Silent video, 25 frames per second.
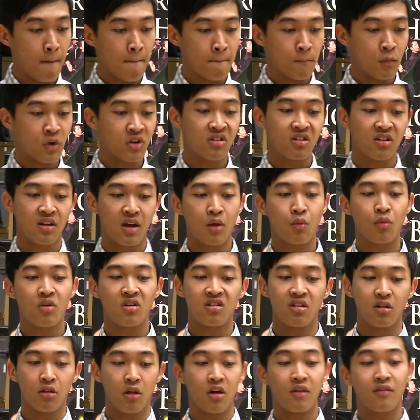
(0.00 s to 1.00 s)
Once again, we
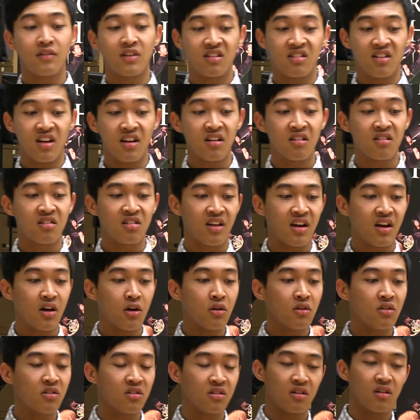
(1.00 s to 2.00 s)
see a lot of descending
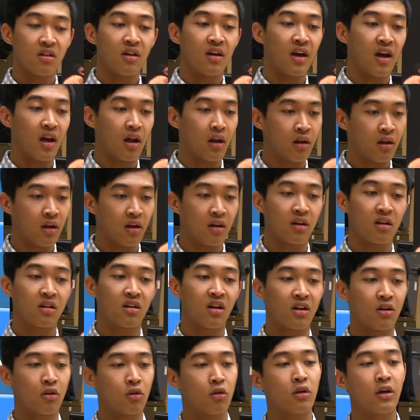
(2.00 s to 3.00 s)
scales, and in a
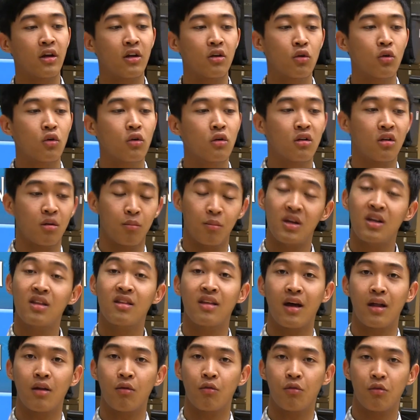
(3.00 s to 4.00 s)
technical etude, to me,
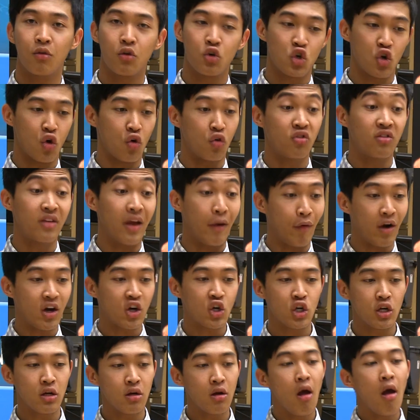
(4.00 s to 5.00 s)
that shows
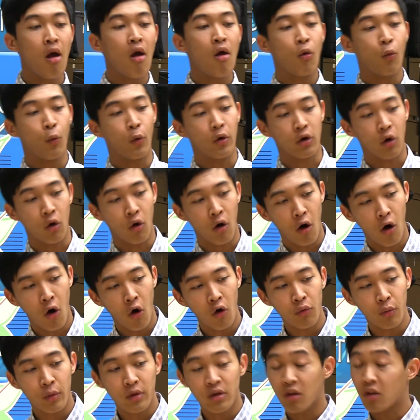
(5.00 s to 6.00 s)
direction. We're going to go
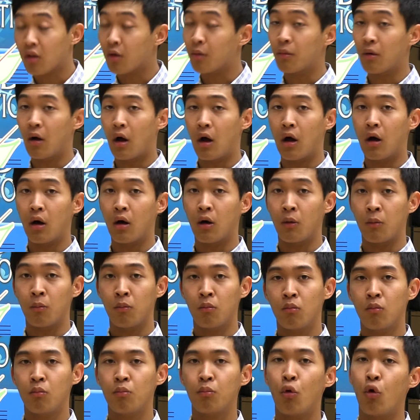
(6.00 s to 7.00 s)
all the way to
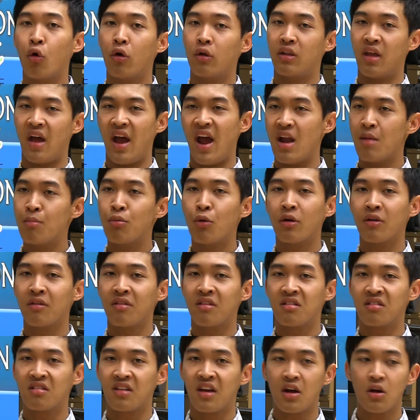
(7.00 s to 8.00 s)
the end point of
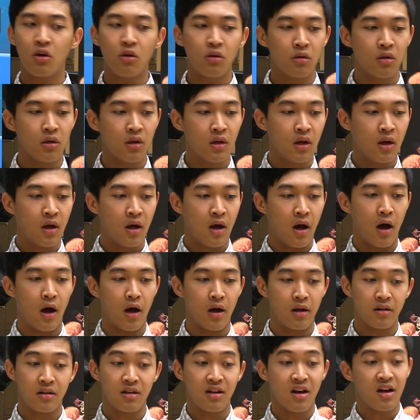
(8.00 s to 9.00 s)
the scale.
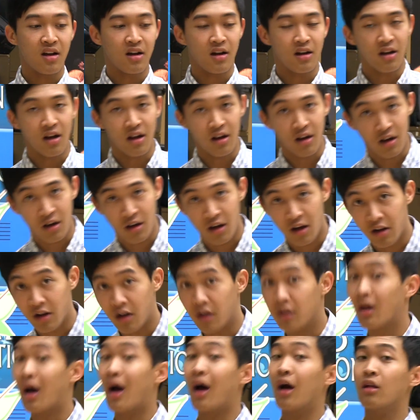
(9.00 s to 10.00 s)
Da da da da da da
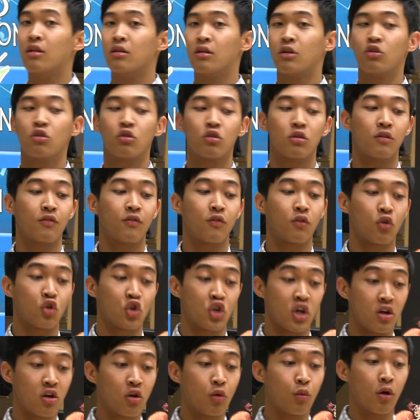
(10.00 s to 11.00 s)
da. Little bit of
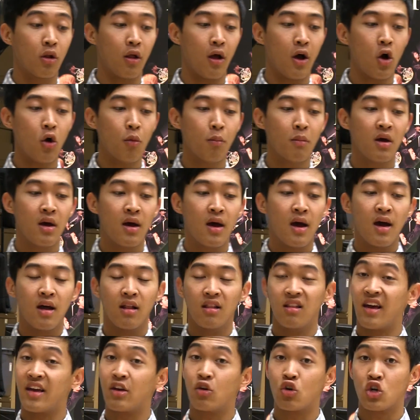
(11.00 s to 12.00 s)
crescendo will help.
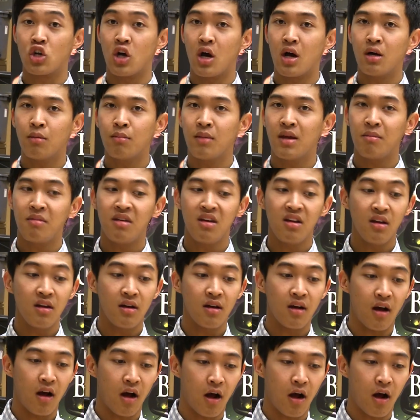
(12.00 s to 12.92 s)
Lighter tongue, maybe.